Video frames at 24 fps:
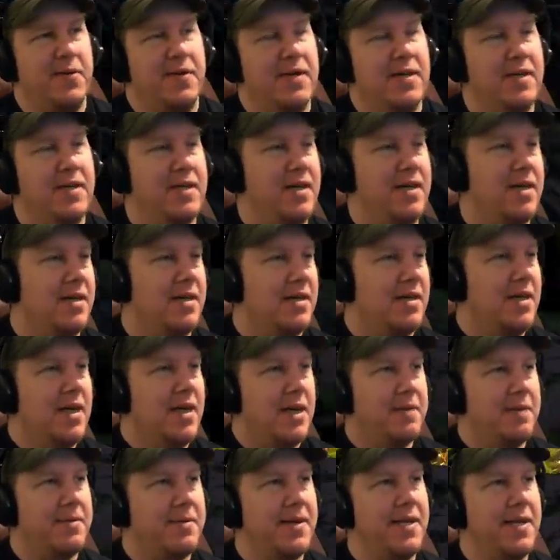Uh,
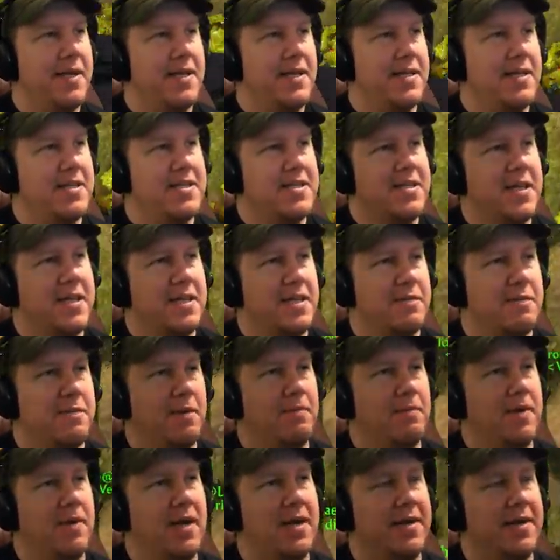I'm getting to change my
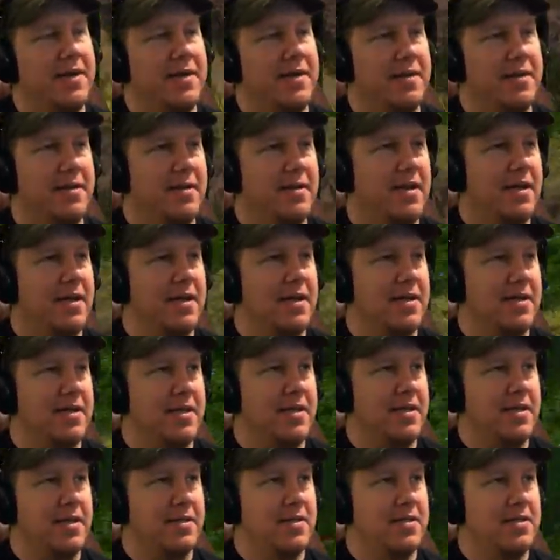mind on a lot of
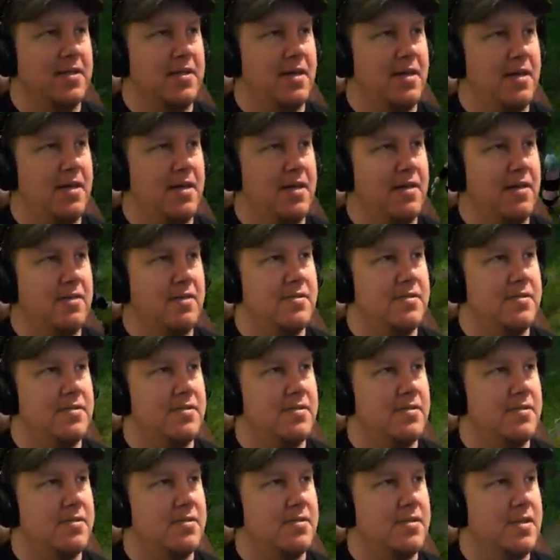things. Uh,
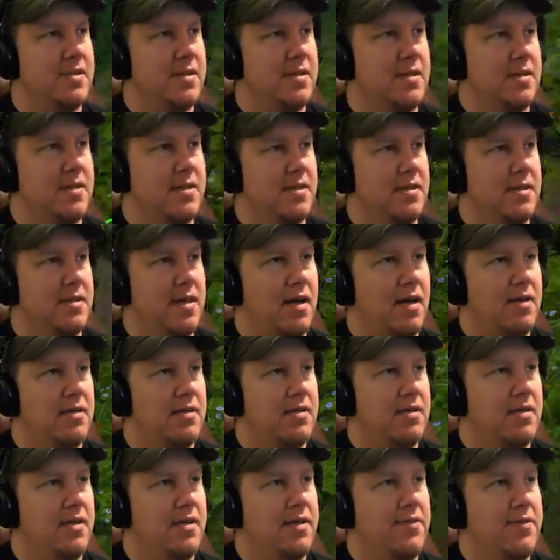
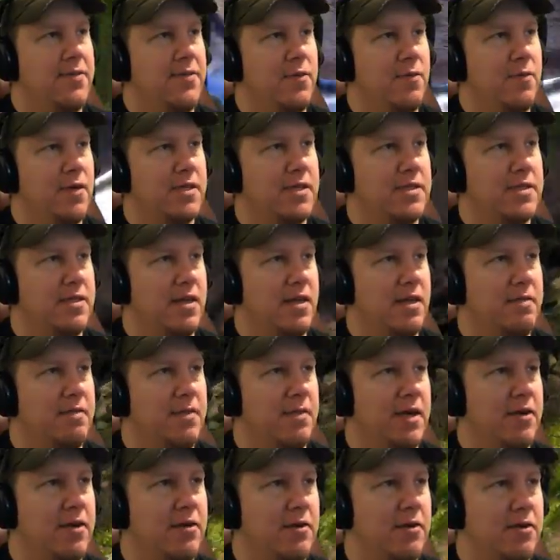uh, if you watch a lot of
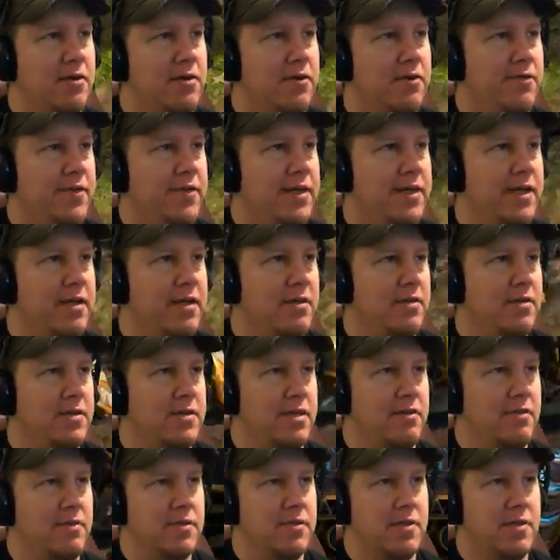my earlier videos,
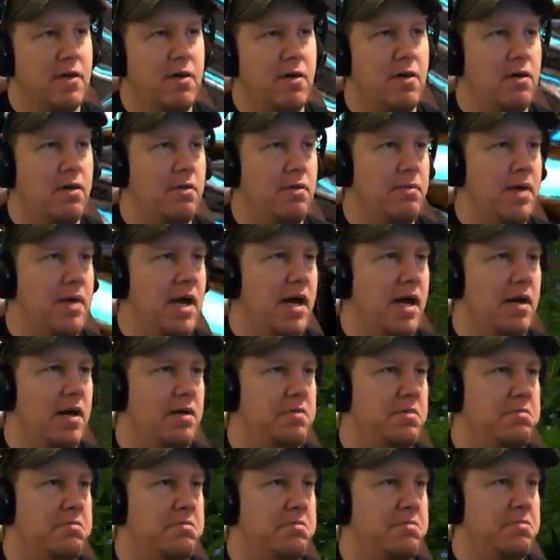it was all
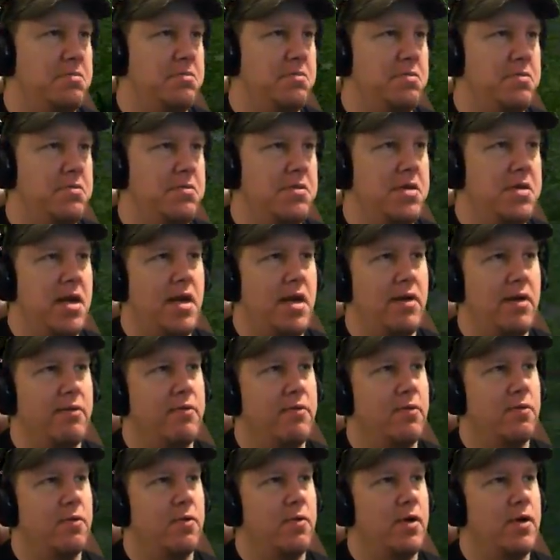about
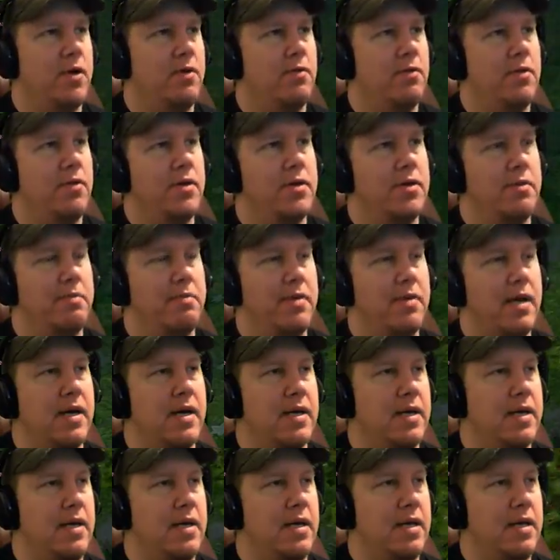never run with a
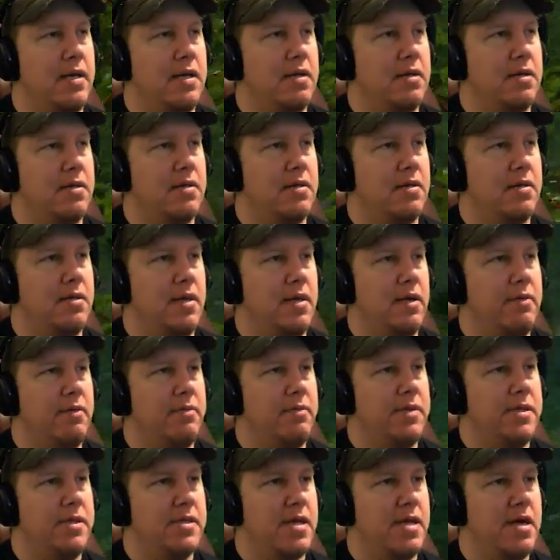pocket healer. That would
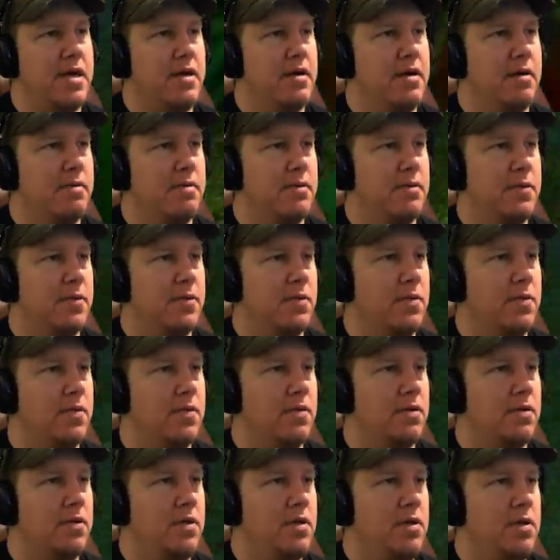be
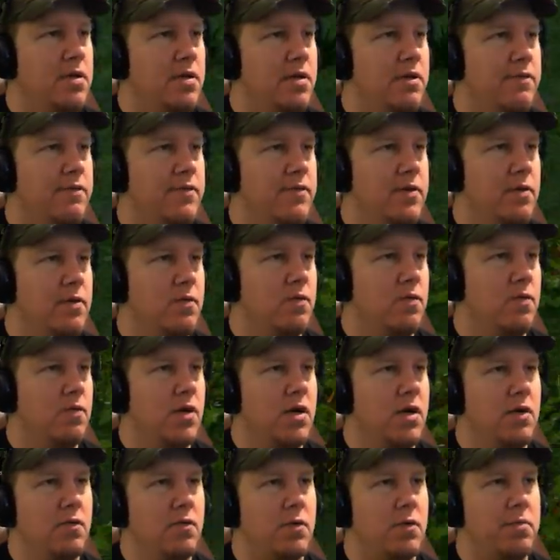terrible. If you
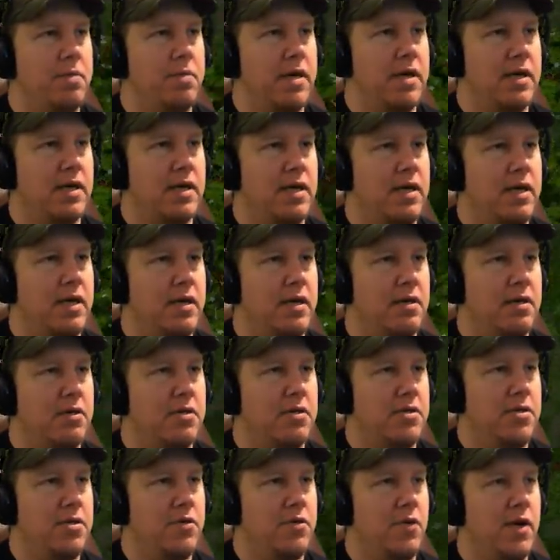run with pocket
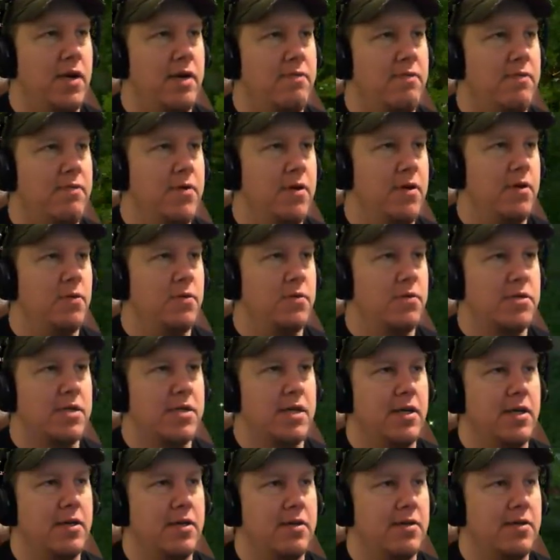healers, you have no
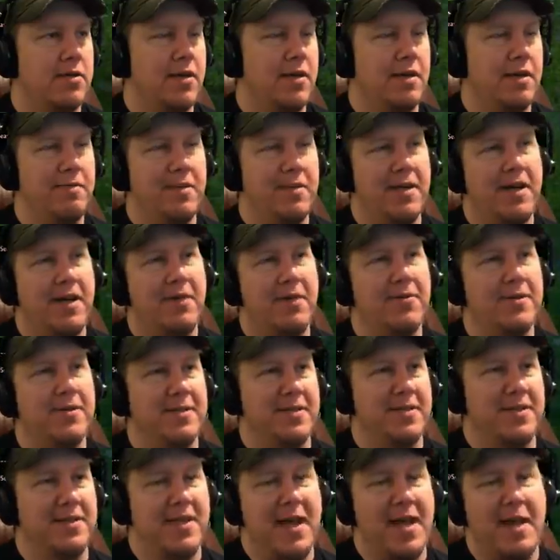skill. I mean, I
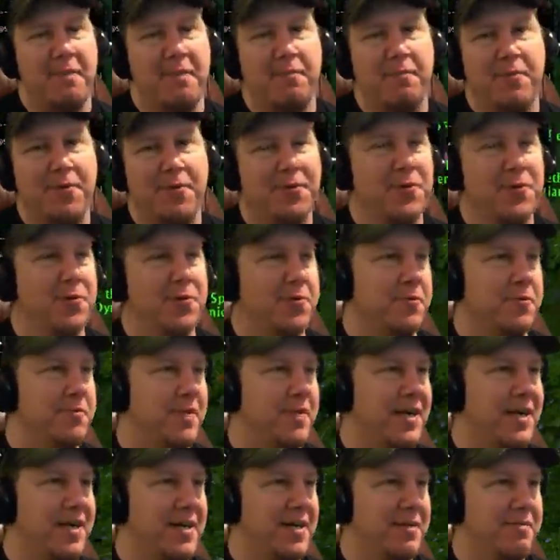wasn't that brutal
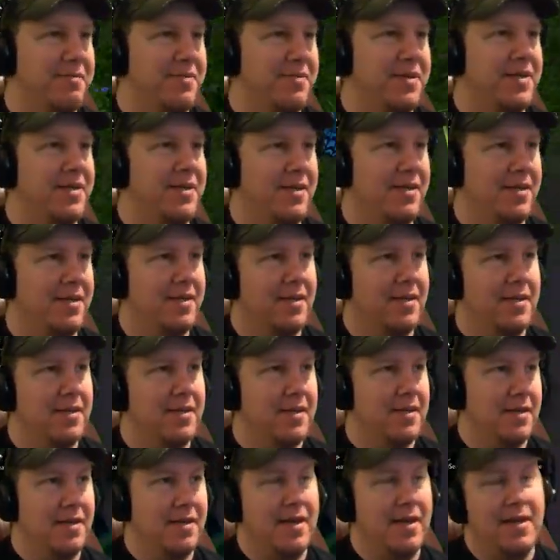about it, but
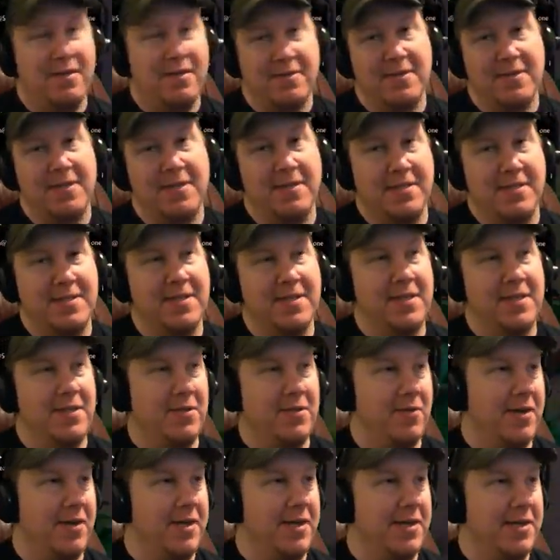I was
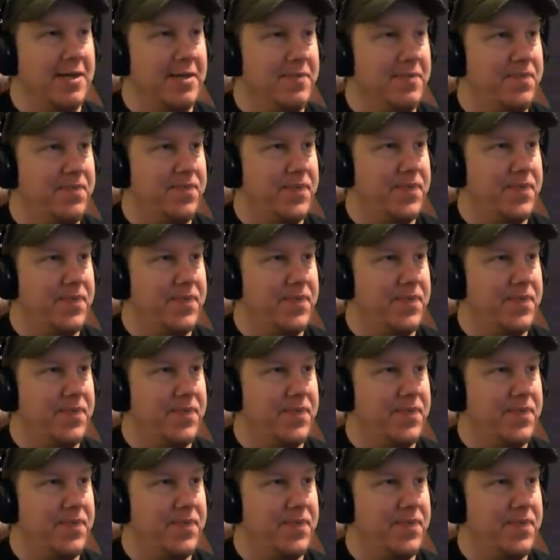insinuating it.